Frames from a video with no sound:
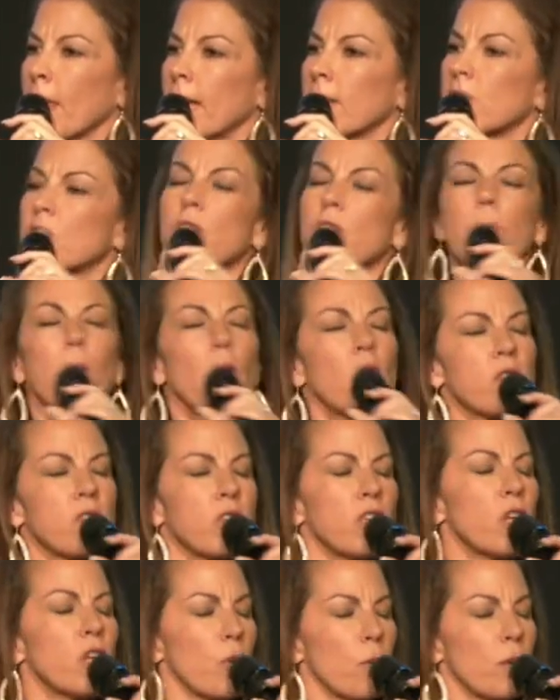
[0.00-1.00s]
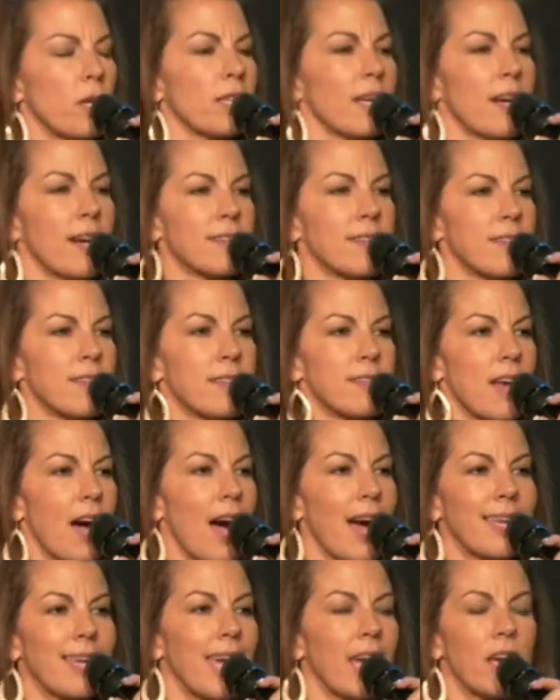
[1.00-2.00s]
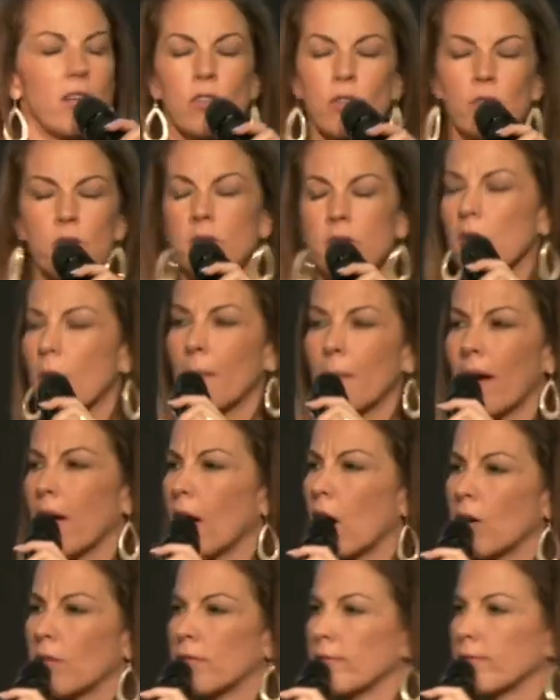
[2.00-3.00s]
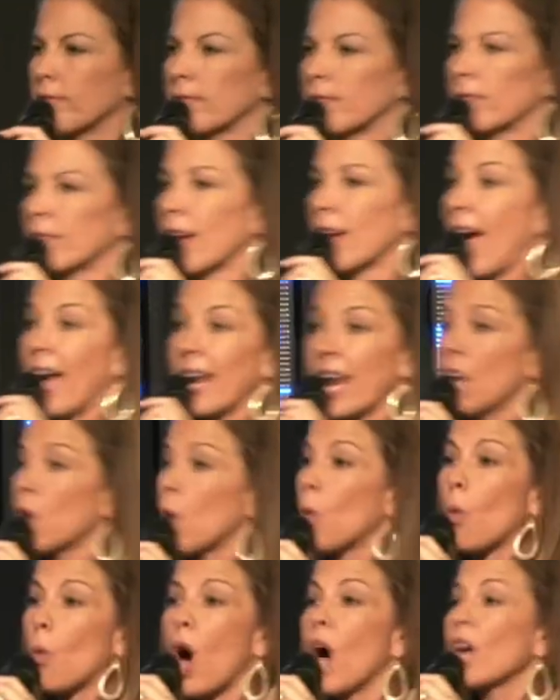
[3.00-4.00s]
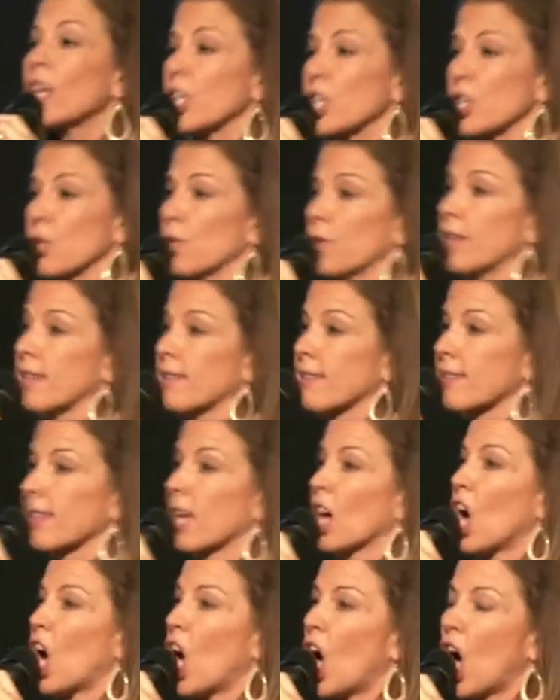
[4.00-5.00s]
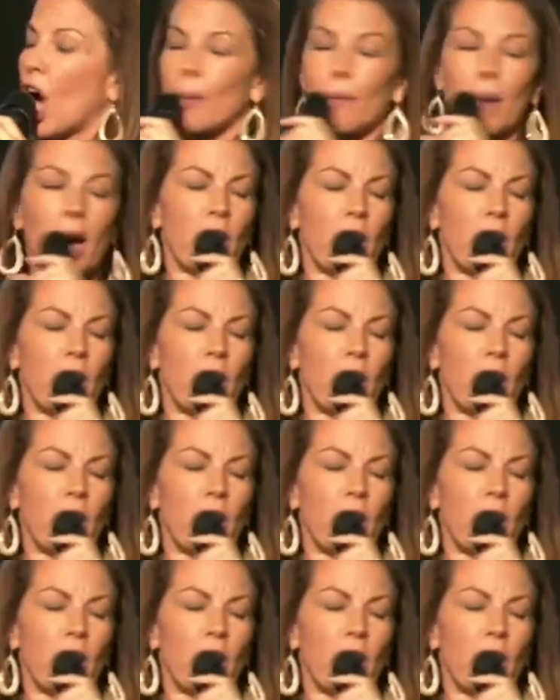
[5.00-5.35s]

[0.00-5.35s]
It's the person who realizes, I can't do this on my own. And I don't want to do this on